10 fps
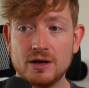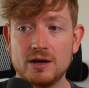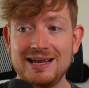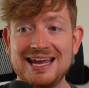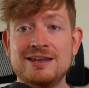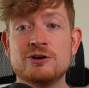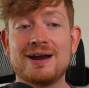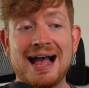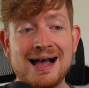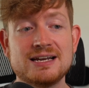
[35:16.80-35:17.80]
In your
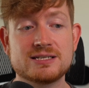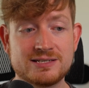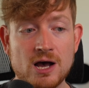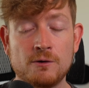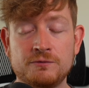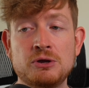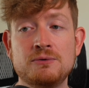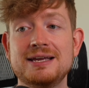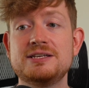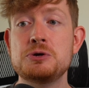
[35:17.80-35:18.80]
ad itself, you
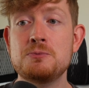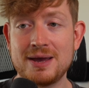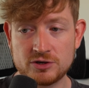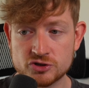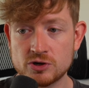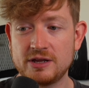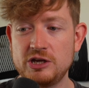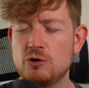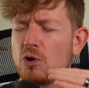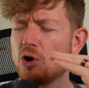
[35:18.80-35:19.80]
need to make sure that
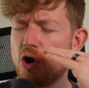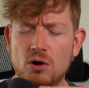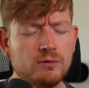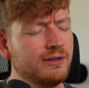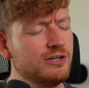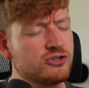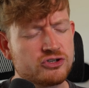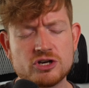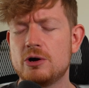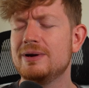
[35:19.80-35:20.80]
you are only
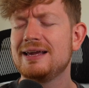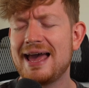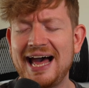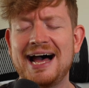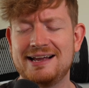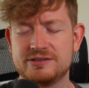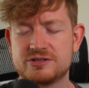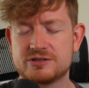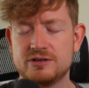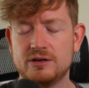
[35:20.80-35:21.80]
showing
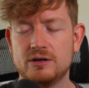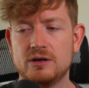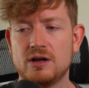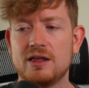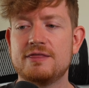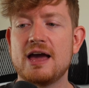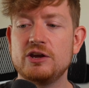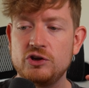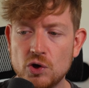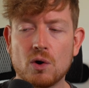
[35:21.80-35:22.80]
ads that
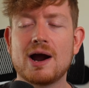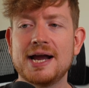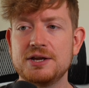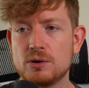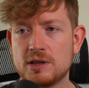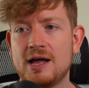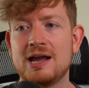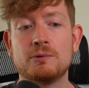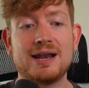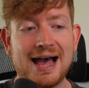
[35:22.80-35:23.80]
your ideal client
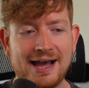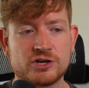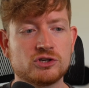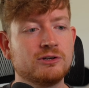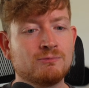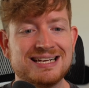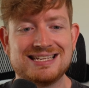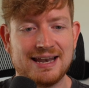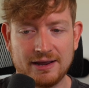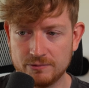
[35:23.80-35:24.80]
would actually
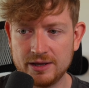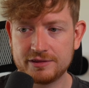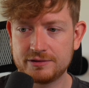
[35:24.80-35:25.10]
resonate with.